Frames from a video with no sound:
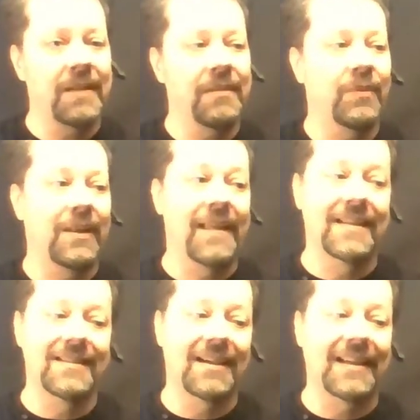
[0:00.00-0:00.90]
Well, that's
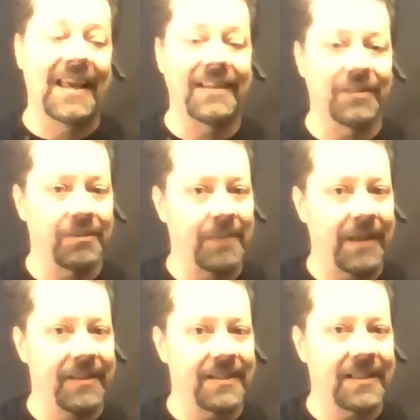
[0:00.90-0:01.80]
not handled by
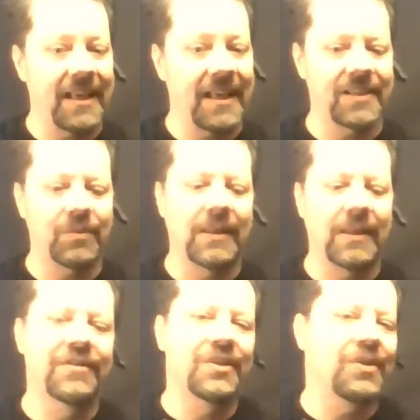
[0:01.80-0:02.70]
this case. We'll have
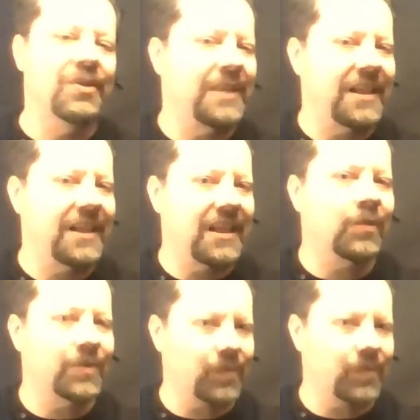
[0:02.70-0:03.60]
to do the p
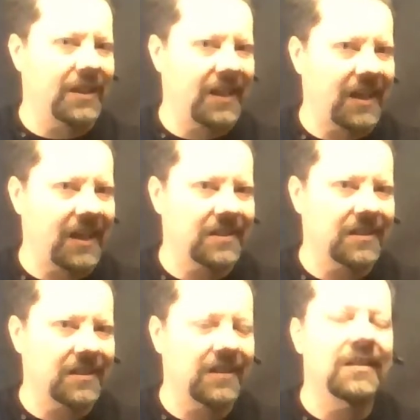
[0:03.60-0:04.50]
equals 1 case
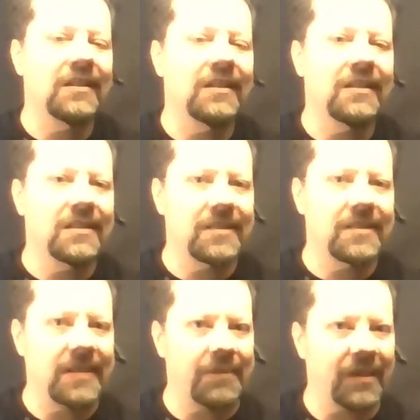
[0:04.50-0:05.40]

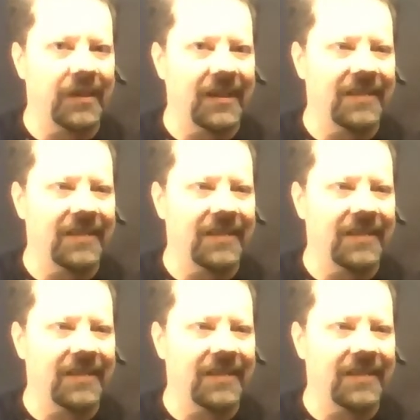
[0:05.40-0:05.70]
separately.